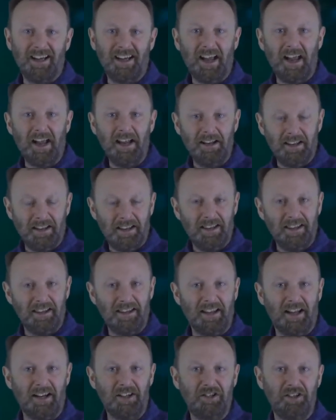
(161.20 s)
in
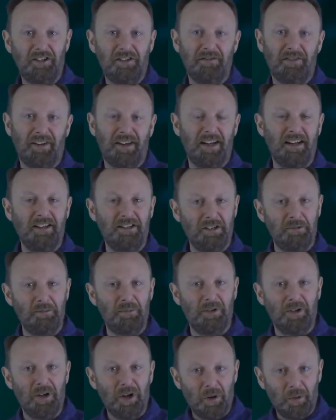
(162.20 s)
that justification,
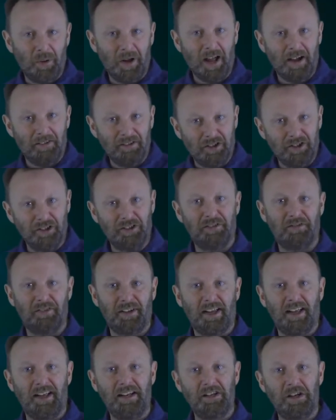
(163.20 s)
but we have a
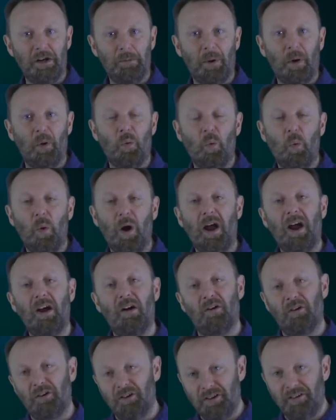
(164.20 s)
justification about where
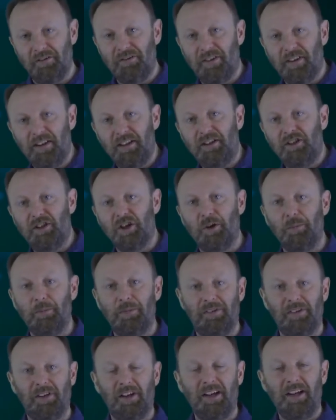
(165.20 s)
all of the
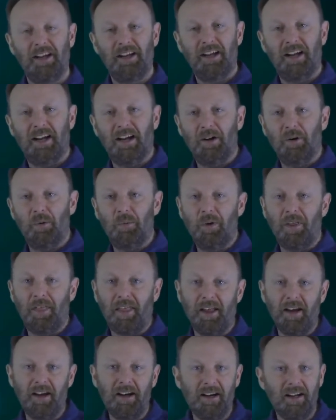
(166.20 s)
jobs
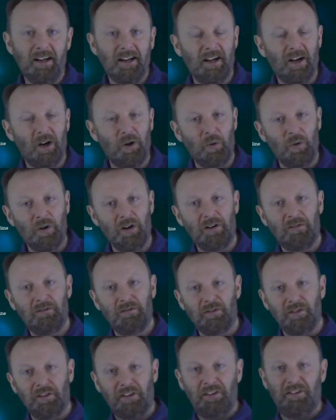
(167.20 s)
within our
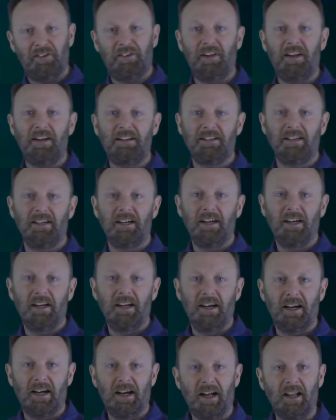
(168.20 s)
workforce sit
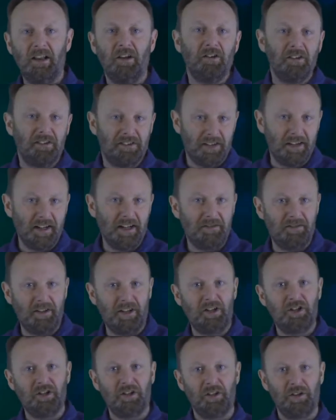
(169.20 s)
alongside of
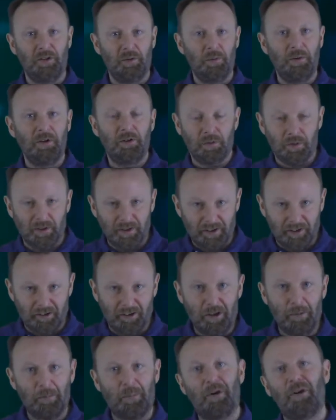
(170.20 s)
each other, which ones are
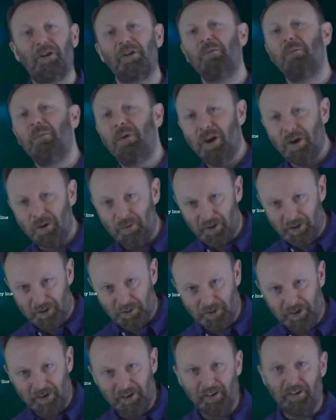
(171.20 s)
at the bottom, which
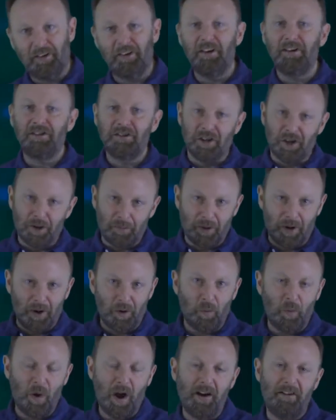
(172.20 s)
ones are at the top,
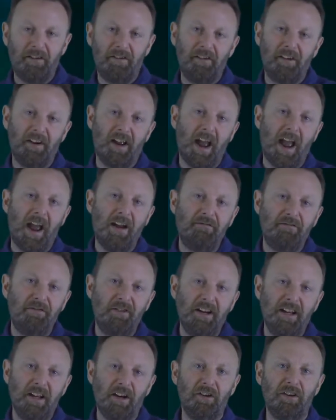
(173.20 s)
and where
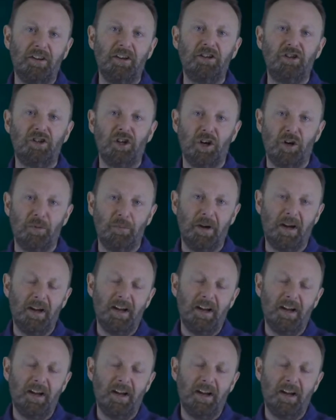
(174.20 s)
every other job